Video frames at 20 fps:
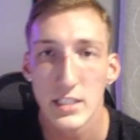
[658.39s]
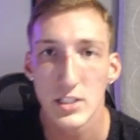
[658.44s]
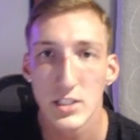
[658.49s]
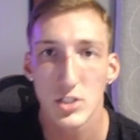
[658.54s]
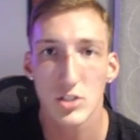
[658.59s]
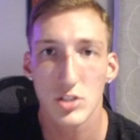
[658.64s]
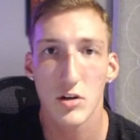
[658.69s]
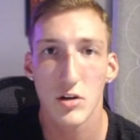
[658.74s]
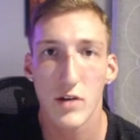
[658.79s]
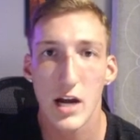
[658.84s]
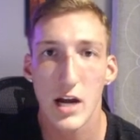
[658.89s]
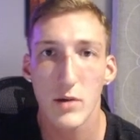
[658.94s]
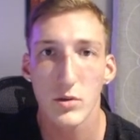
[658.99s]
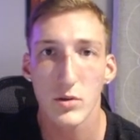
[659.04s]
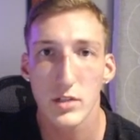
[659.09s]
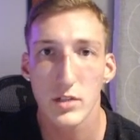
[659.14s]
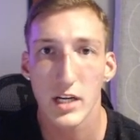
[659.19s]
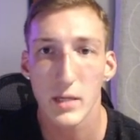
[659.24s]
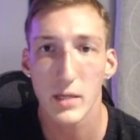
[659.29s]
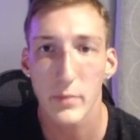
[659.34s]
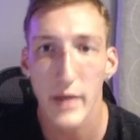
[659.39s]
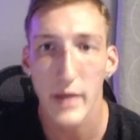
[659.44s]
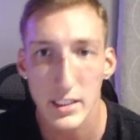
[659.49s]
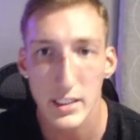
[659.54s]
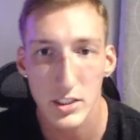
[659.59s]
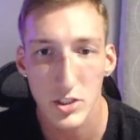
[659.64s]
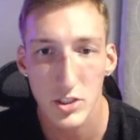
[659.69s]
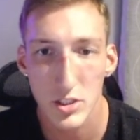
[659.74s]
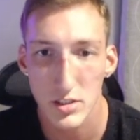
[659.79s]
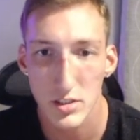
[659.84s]
So I will cut it back
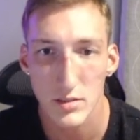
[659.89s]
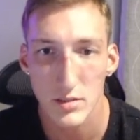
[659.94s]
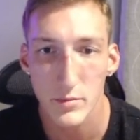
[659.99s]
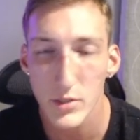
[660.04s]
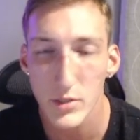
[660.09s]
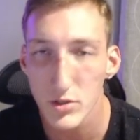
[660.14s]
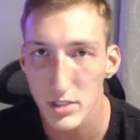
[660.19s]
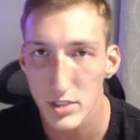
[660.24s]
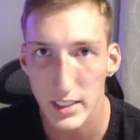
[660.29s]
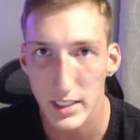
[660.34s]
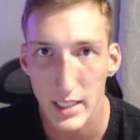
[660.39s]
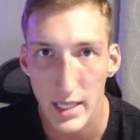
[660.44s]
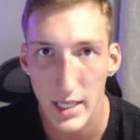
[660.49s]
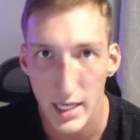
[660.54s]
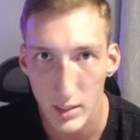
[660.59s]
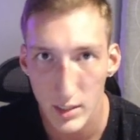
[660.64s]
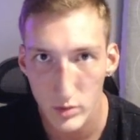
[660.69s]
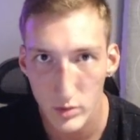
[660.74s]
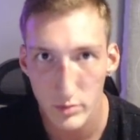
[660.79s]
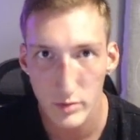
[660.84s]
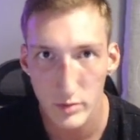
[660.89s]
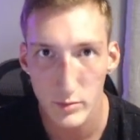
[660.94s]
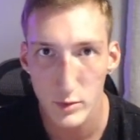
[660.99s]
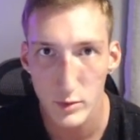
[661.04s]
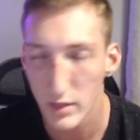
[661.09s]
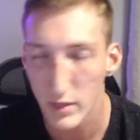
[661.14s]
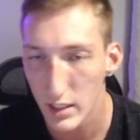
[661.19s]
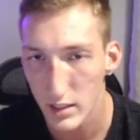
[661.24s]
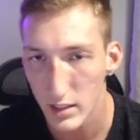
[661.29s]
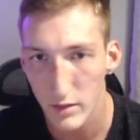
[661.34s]
to just some music and we will
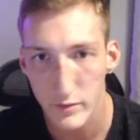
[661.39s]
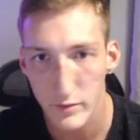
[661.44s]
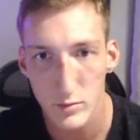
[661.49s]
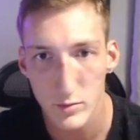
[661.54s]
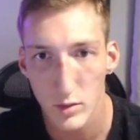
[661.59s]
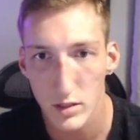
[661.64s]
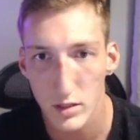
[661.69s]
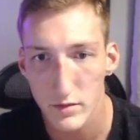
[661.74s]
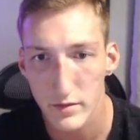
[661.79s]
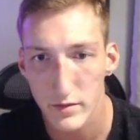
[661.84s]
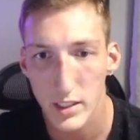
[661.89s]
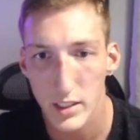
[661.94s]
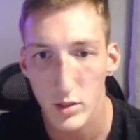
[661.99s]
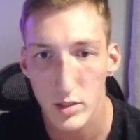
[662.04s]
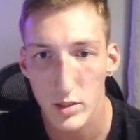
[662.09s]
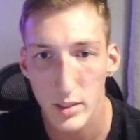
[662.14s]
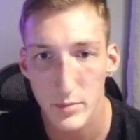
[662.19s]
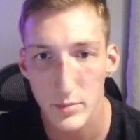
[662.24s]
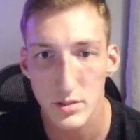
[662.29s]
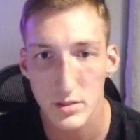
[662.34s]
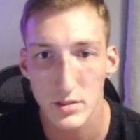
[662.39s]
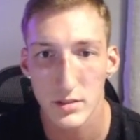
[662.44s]
move on a few more video clips.